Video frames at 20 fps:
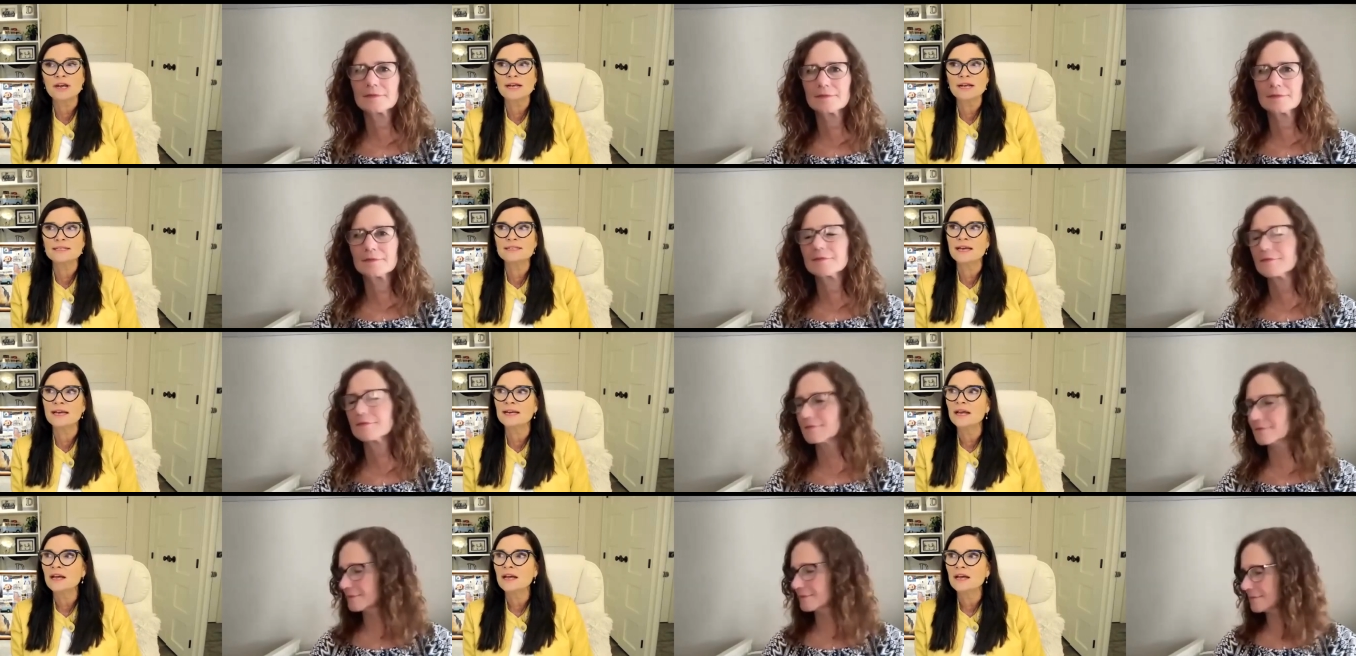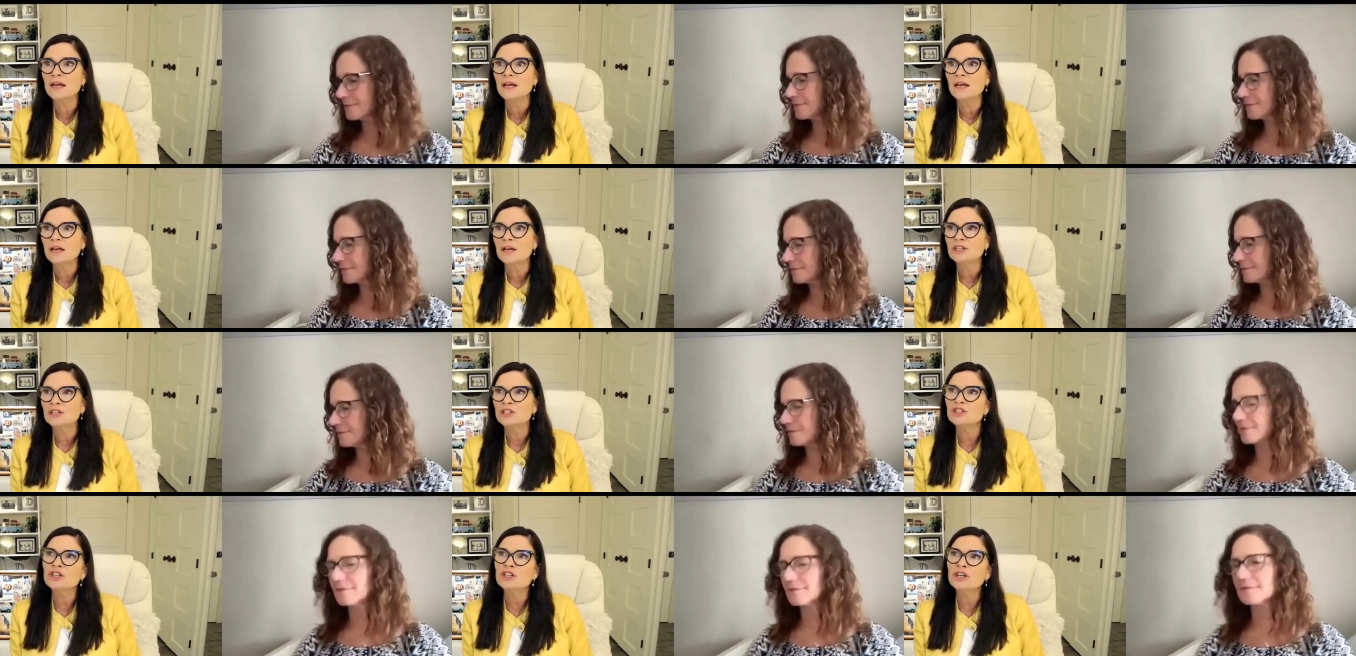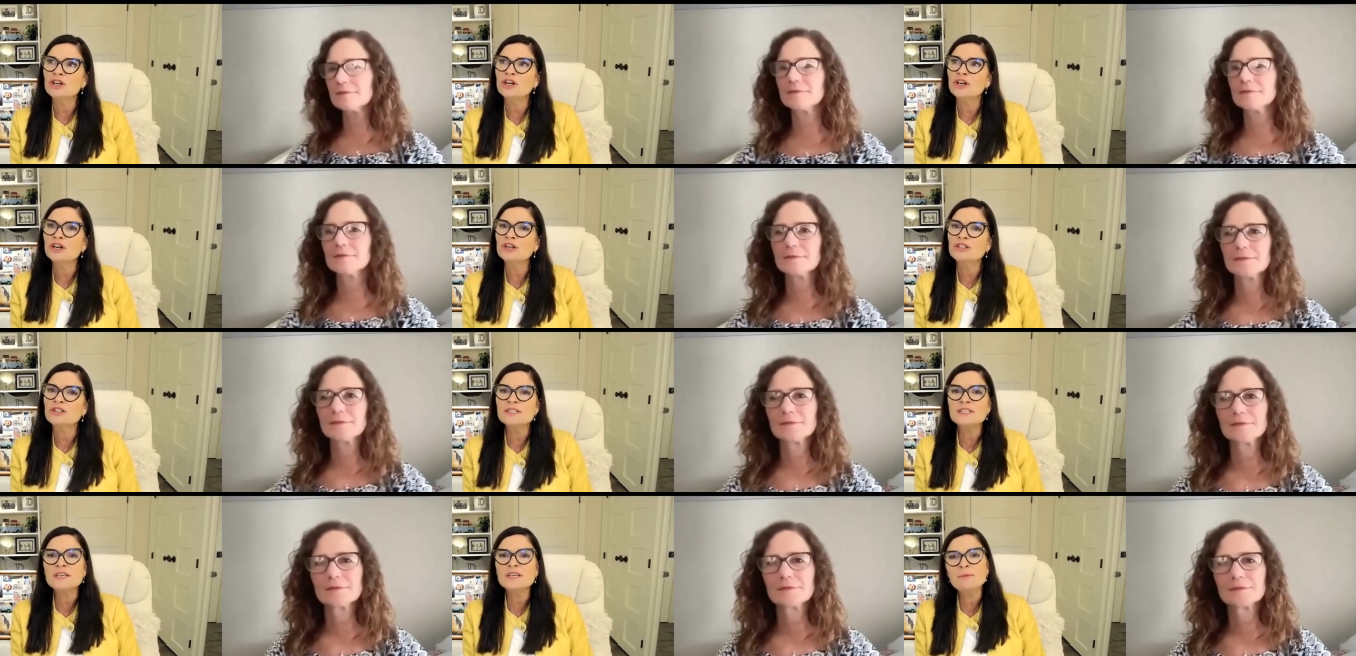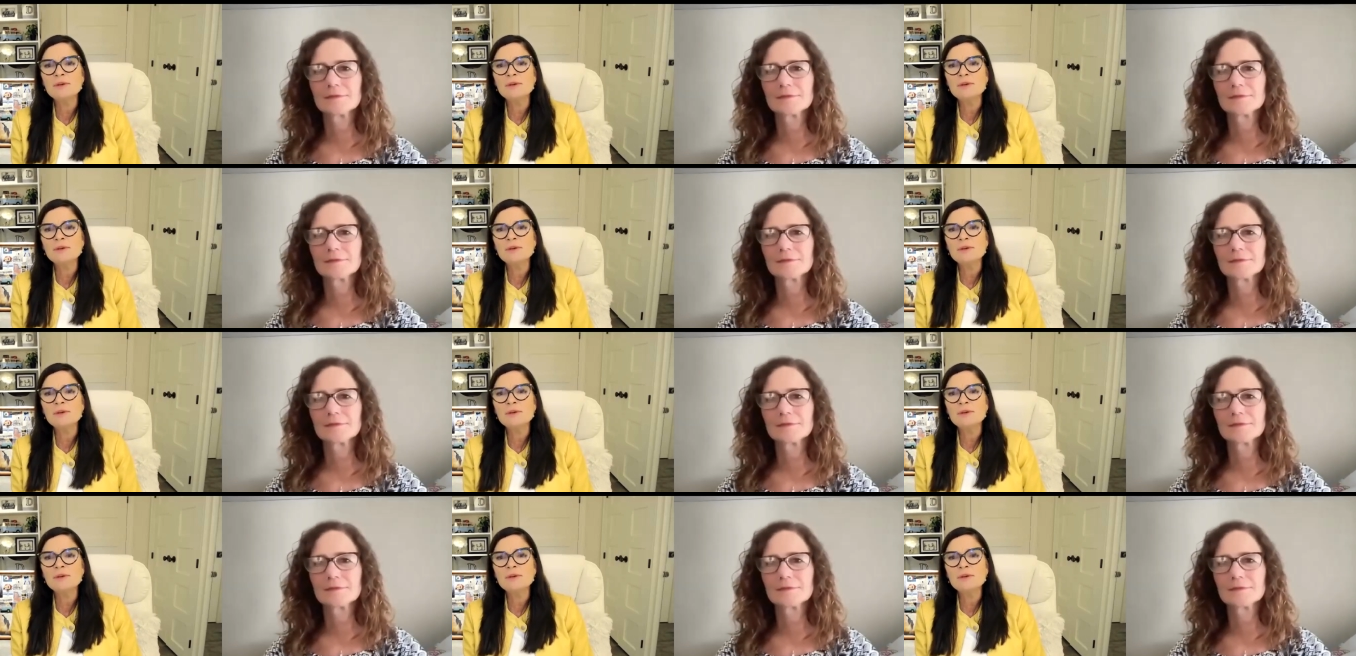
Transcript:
Speaker 1: And I said, sure, just give me